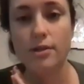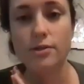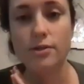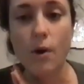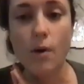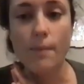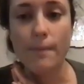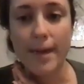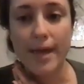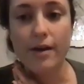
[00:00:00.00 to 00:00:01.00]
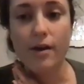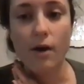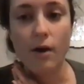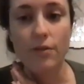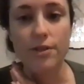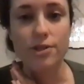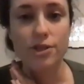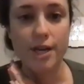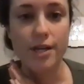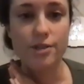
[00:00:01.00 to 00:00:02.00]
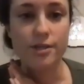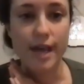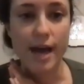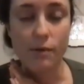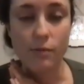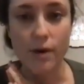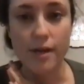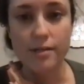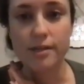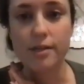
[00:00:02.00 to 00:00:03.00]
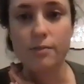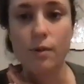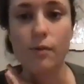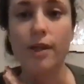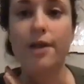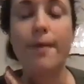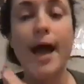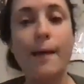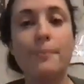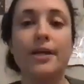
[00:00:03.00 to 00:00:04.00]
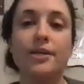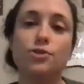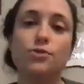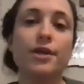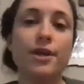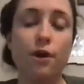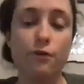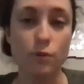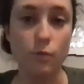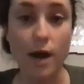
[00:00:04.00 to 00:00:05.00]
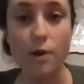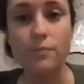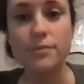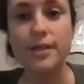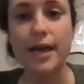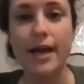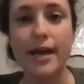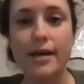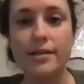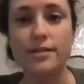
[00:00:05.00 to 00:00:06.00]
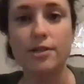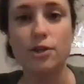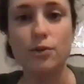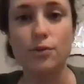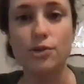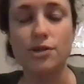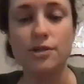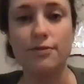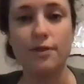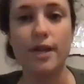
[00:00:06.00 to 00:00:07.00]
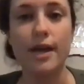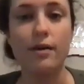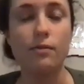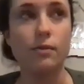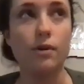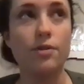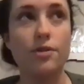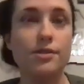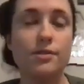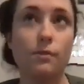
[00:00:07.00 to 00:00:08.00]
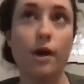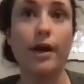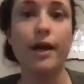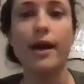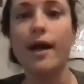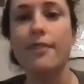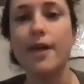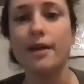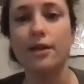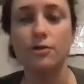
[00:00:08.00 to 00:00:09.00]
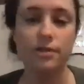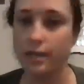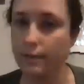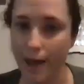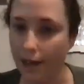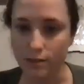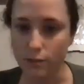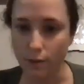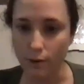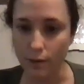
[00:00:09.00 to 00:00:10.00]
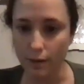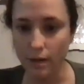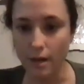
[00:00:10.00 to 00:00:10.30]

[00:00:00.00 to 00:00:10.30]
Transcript: Don't make all these changes at once, because what will end up happening is you will get overwhelmed and you will just feel like, well, this isn't working. And then you just end up back at square one.